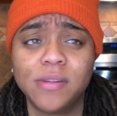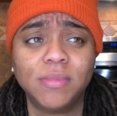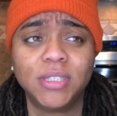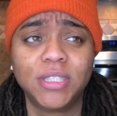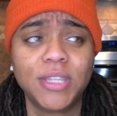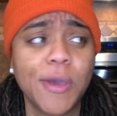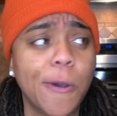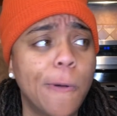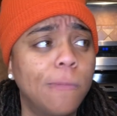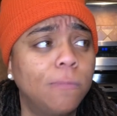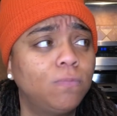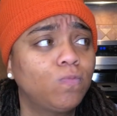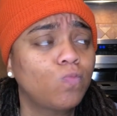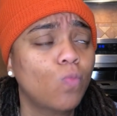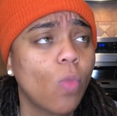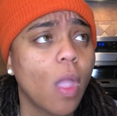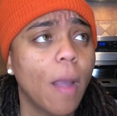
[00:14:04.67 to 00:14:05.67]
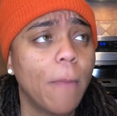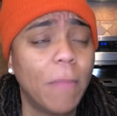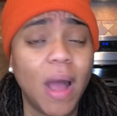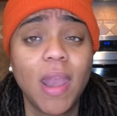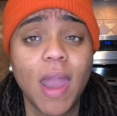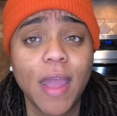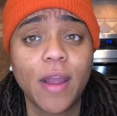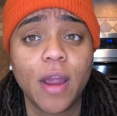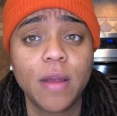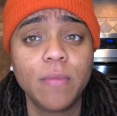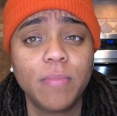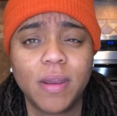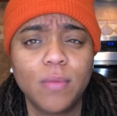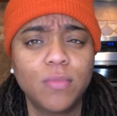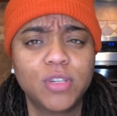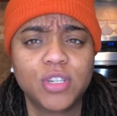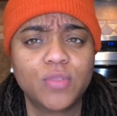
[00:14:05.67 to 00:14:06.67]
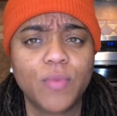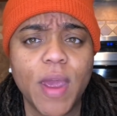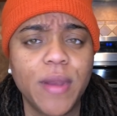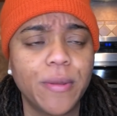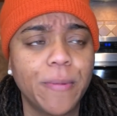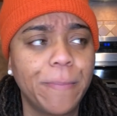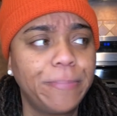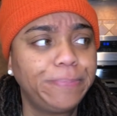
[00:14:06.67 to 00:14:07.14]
as hell. But I like her, but it was just random.